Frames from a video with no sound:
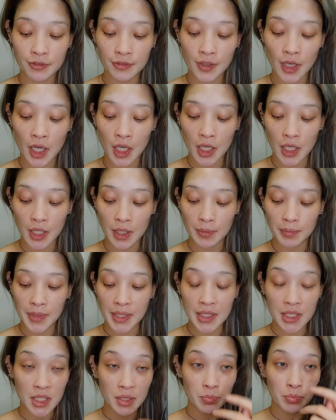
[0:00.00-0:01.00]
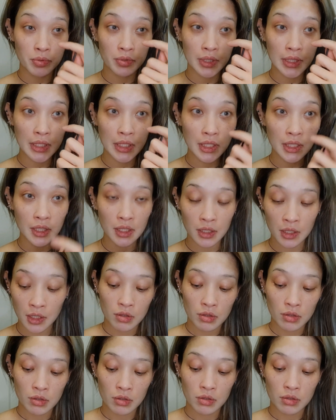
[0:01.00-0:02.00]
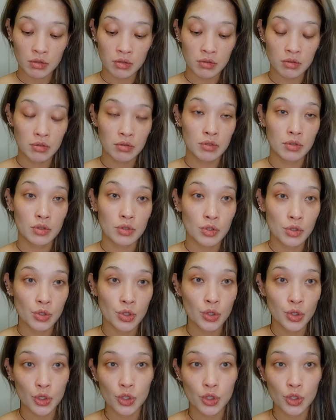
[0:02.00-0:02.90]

And spoolie to